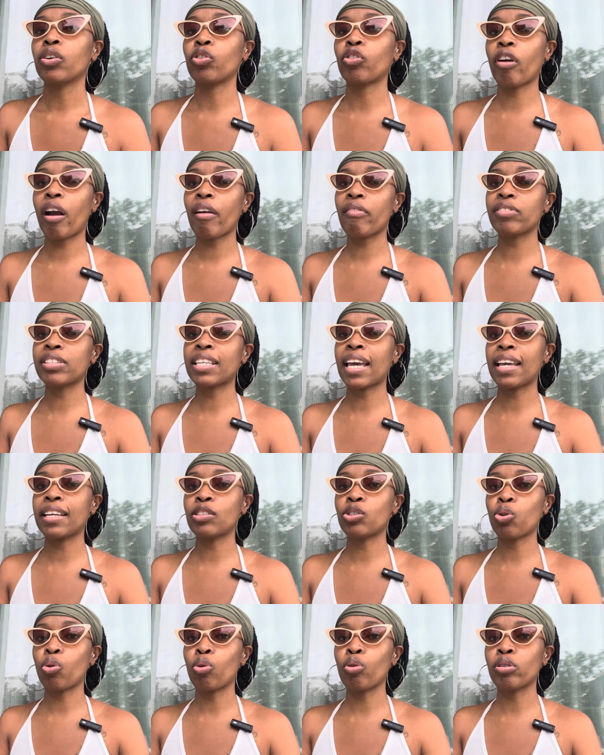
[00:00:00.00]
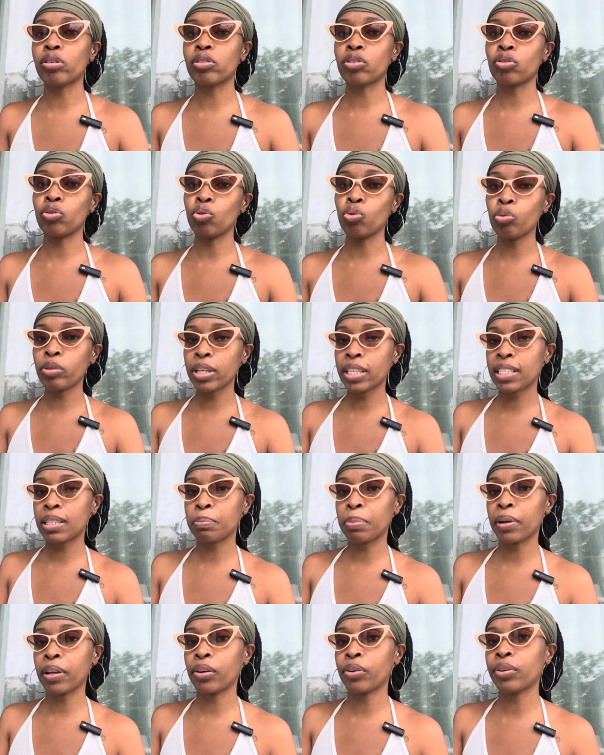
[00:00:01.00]
gravitate towards new
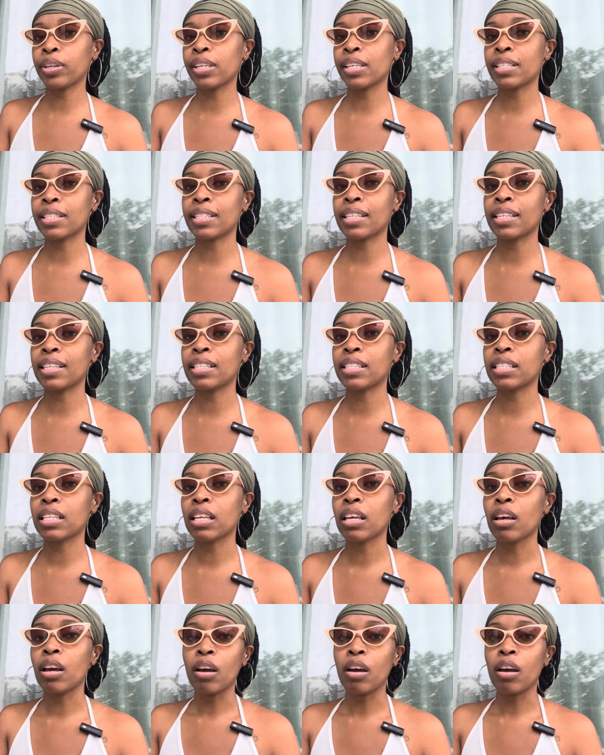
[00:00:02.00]
experiences,